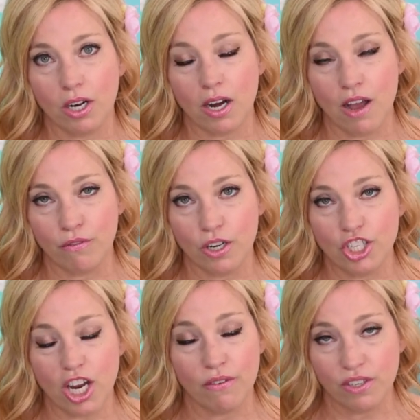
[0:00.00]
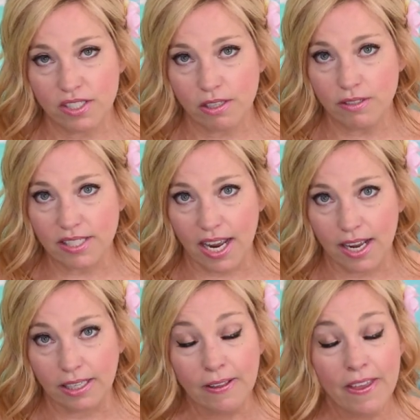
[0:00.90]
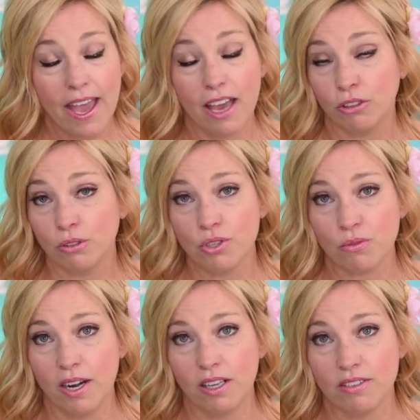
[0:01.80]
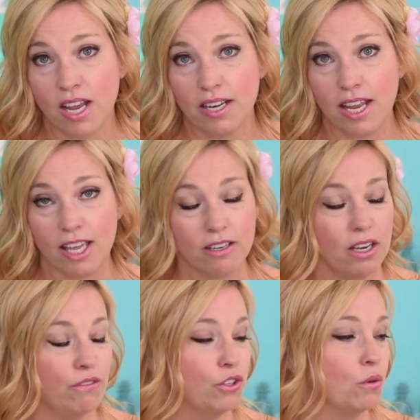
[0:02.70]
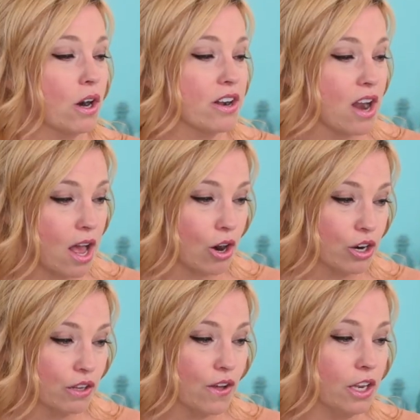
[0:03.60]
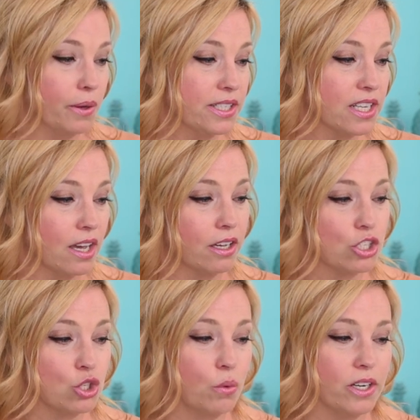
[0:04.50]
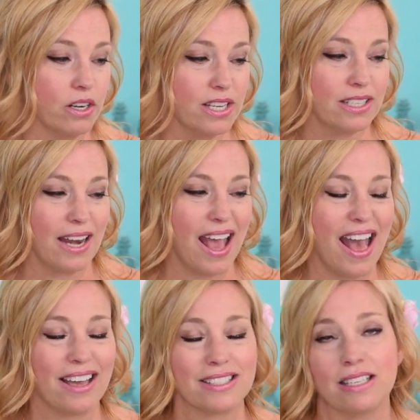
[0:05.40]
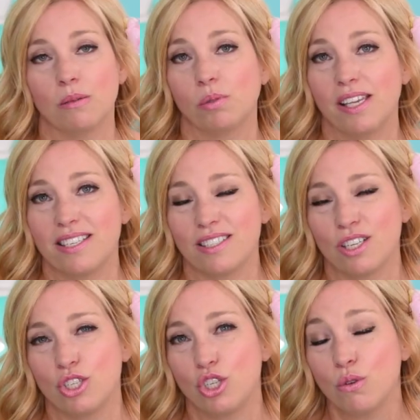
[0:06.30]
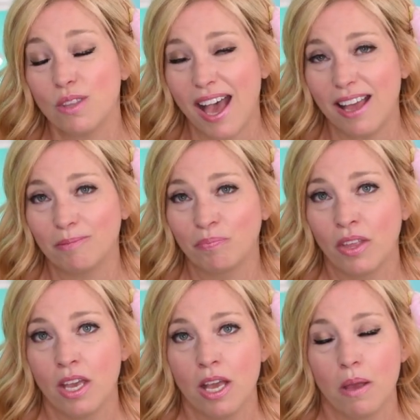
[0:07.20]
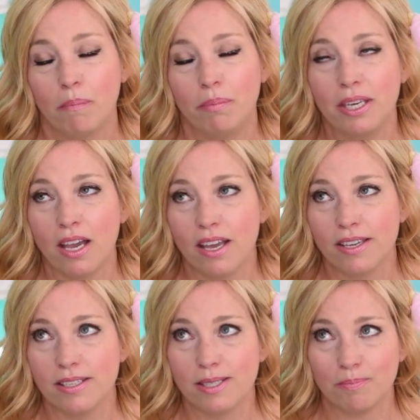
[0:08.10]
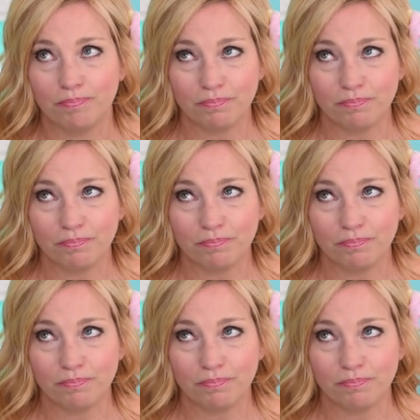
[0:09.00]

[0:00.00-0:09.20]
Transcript: coverage every single day at cruiseradio.net. If you are not already following Doug, Twitter is an excellent place to do that because